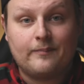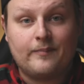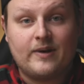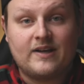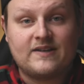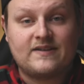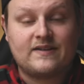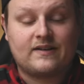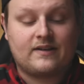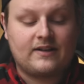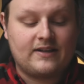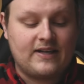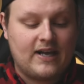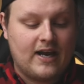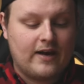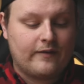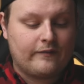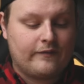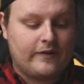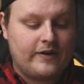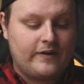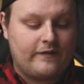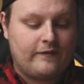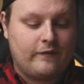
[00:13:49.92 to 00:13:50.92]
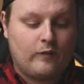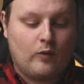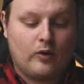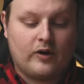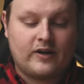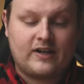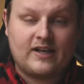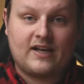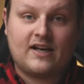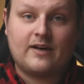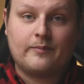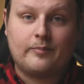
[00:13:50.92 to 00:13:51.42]
basically every
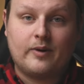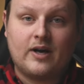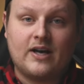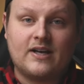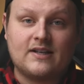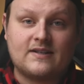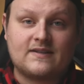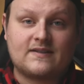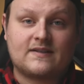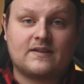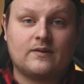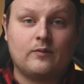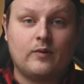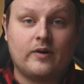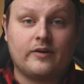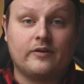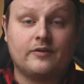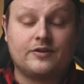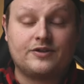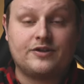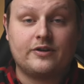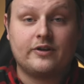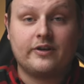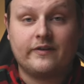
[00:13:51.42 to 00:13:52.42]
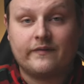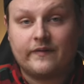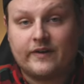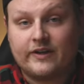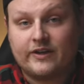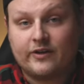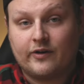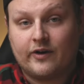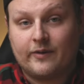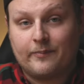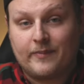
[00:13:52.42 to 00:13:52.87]
4 gigabytes while you're shooting video,